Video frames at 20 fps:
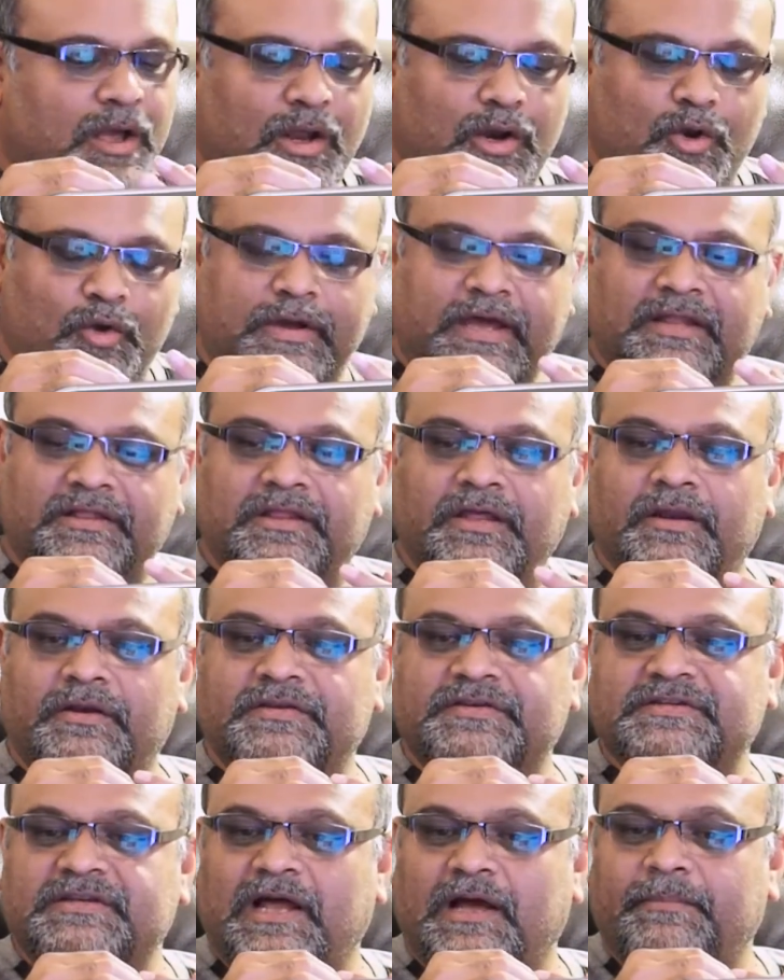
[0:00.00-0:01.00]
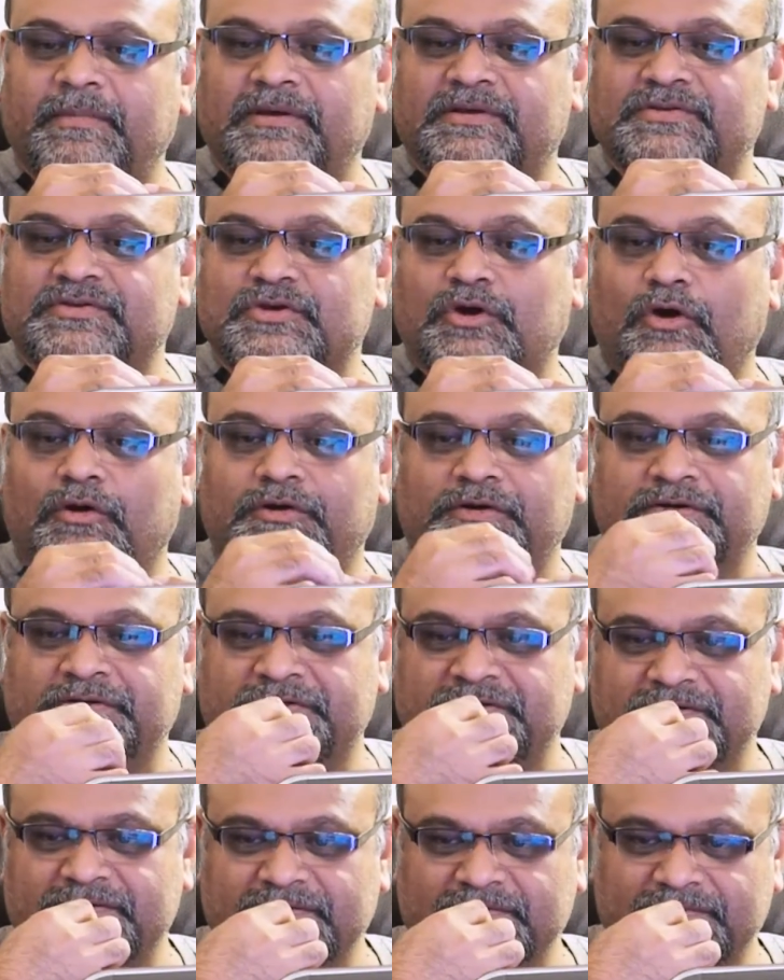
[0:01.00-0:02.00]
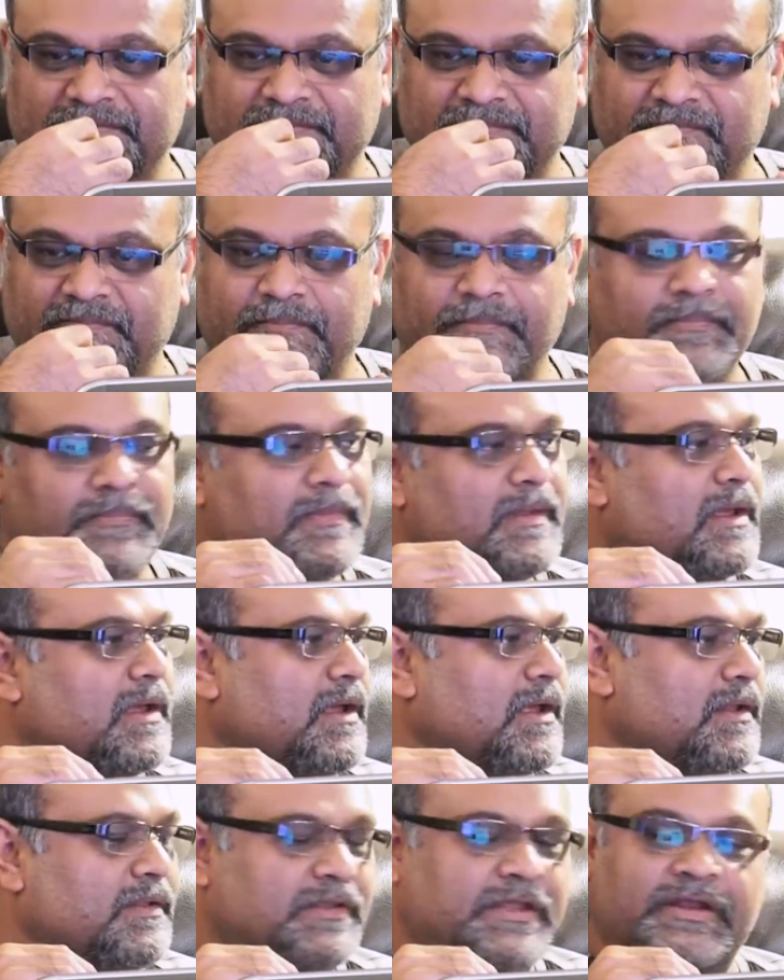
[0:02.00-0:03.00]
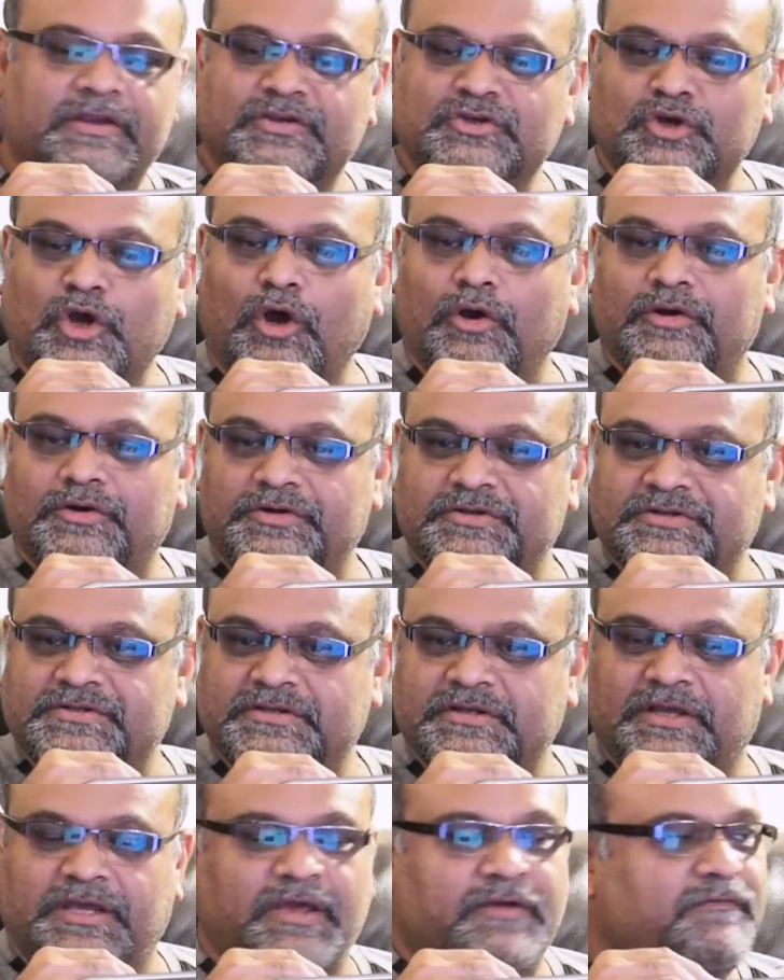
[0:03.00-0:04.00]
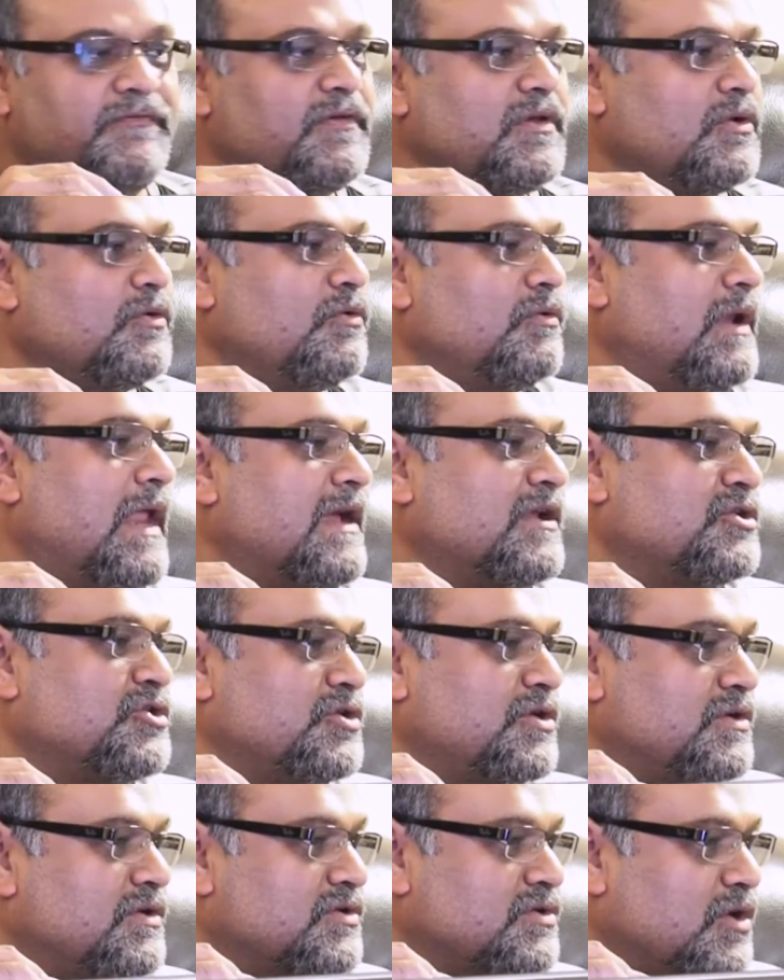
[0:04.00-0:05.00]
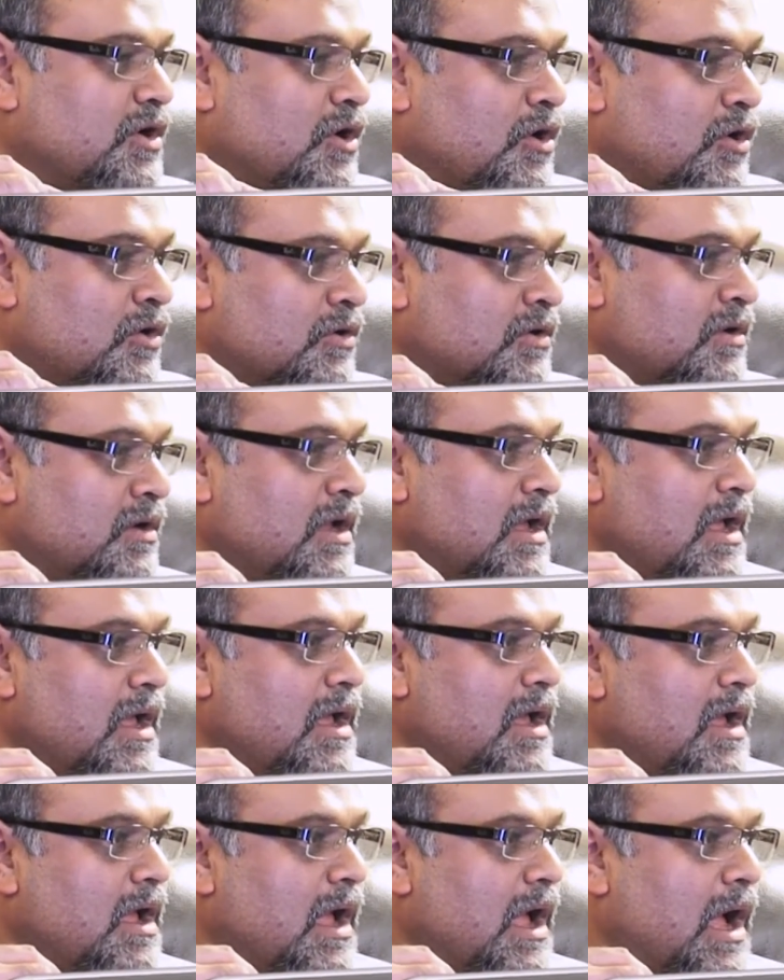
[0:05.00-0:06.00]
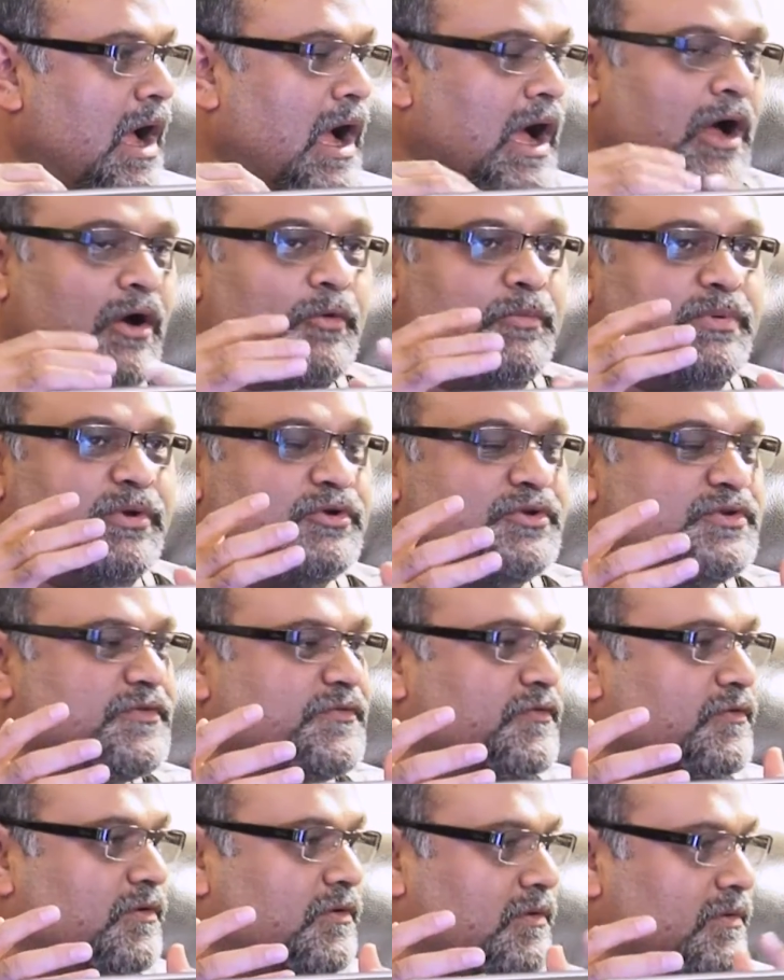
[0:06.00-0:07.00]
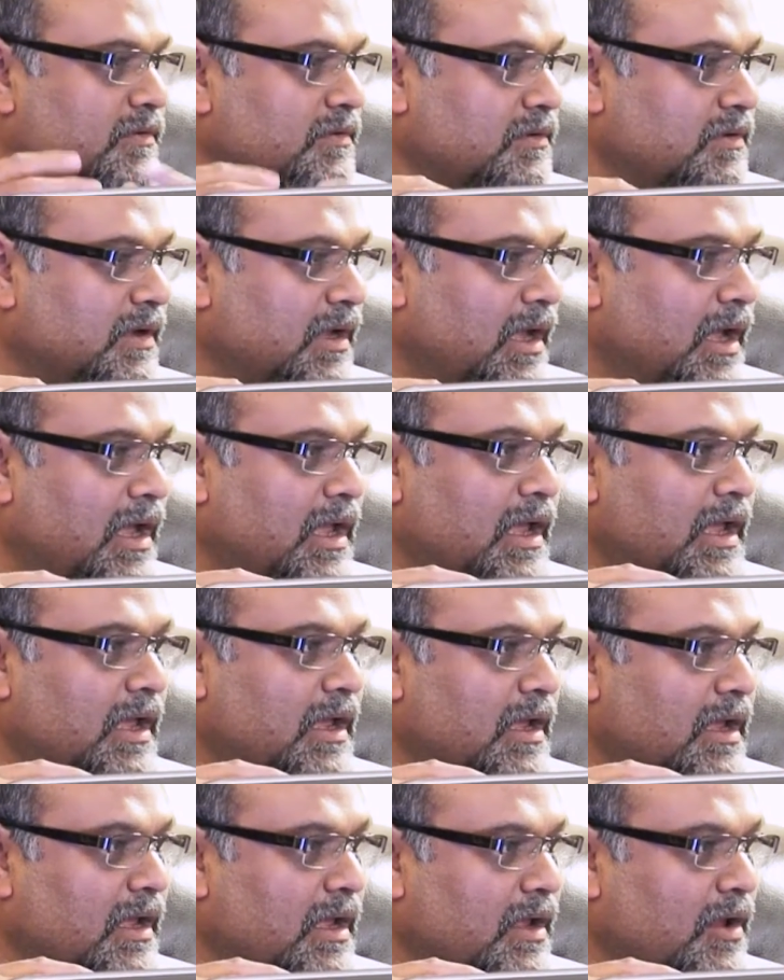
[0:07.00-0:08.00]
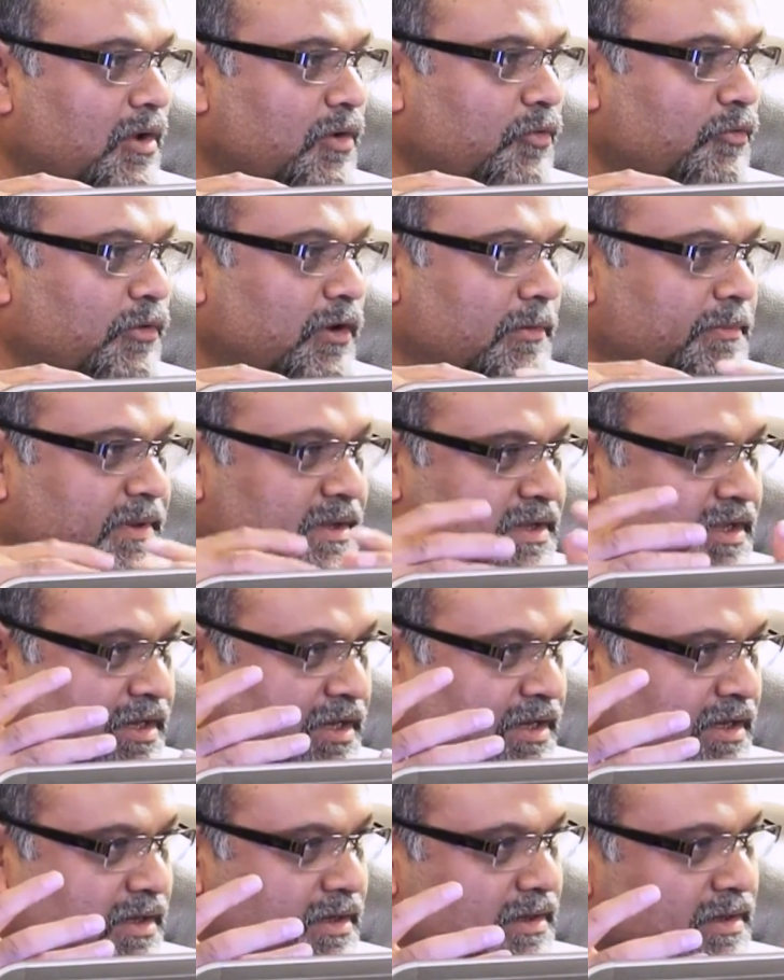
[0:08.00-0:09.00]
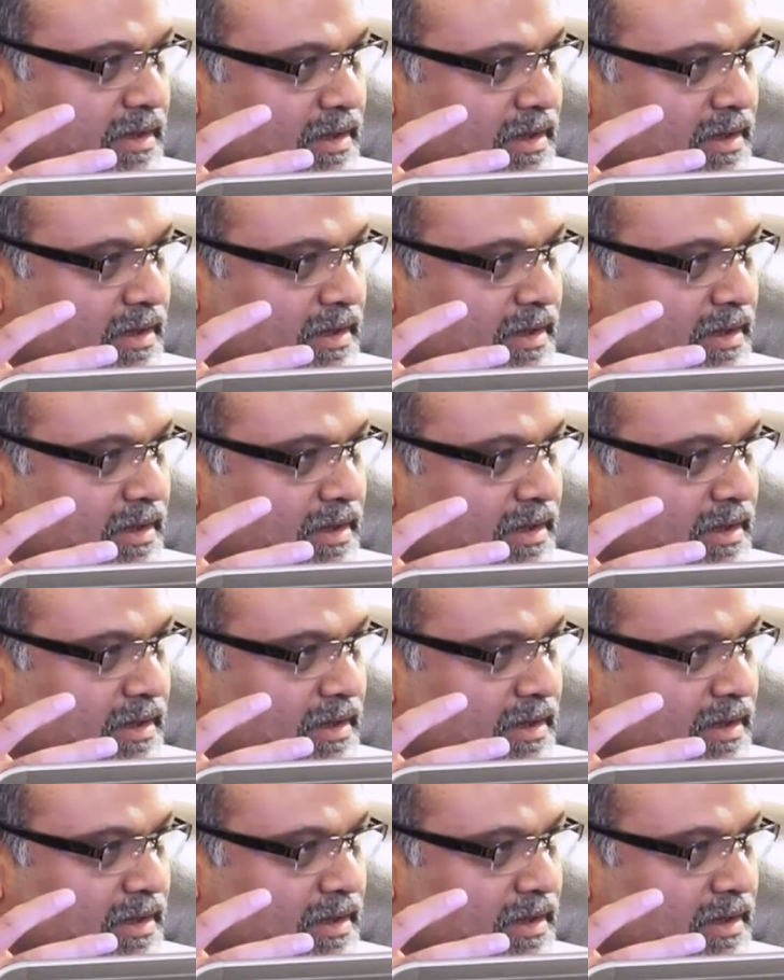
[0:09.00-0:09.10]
Look at their Islamic scholars. Their scholars give you lectures on how beautiful will be the